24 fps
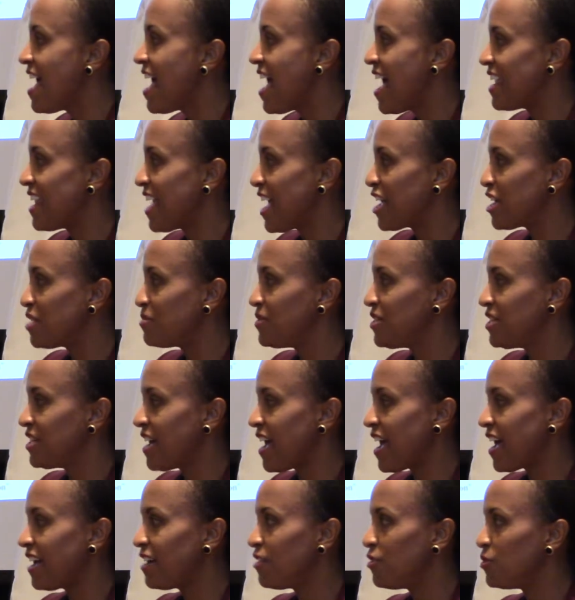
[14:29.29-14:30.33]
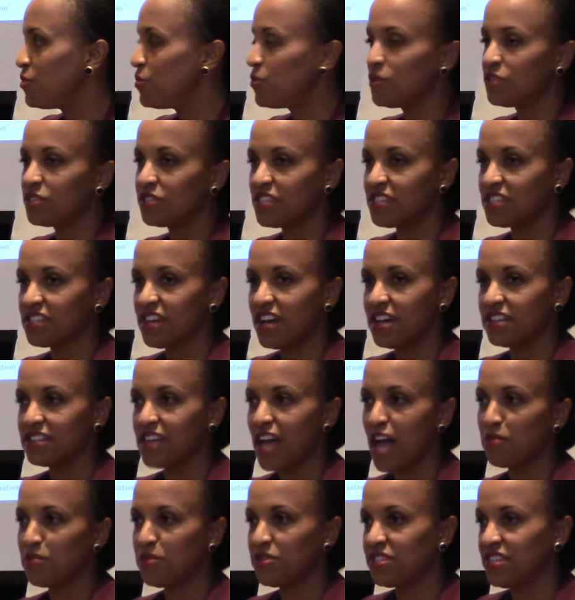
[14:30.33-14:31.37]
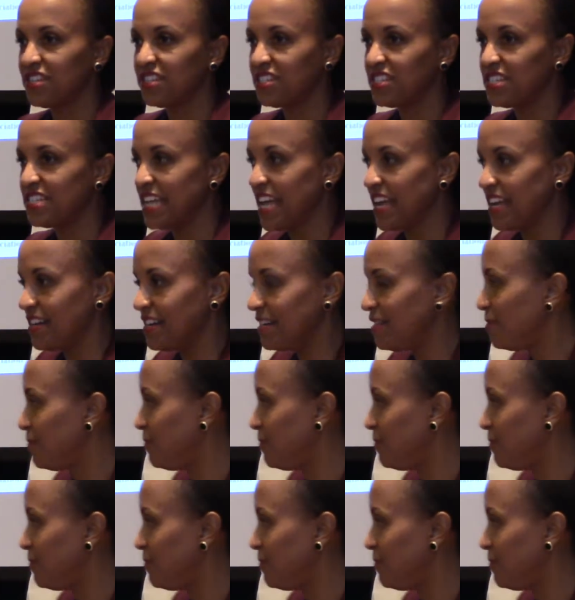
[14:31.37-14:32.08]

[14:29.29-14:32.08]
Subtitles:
at AMGA, who will discuss hypertension data.